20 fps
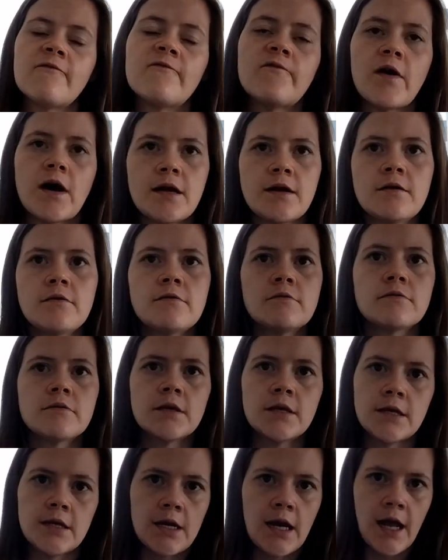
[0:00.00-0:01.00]
fun
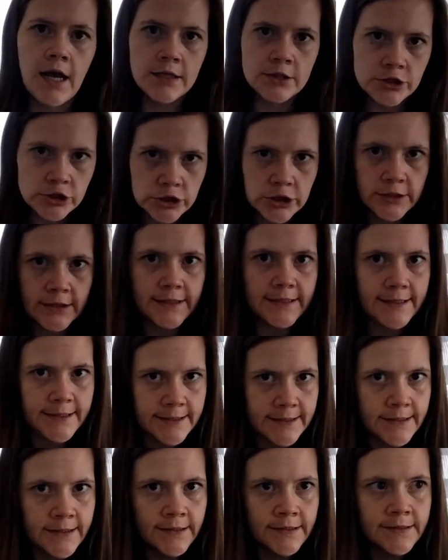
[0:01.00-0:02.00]
than it actually
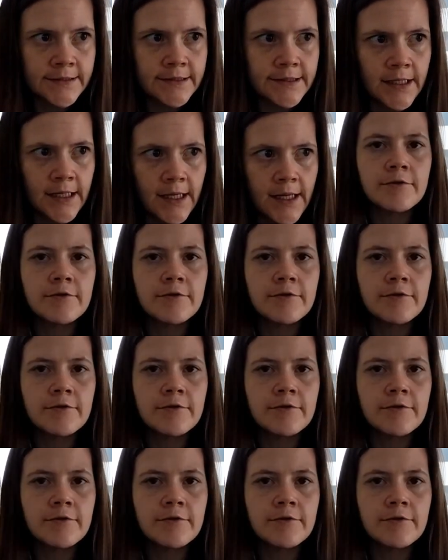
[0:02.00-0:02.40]
is.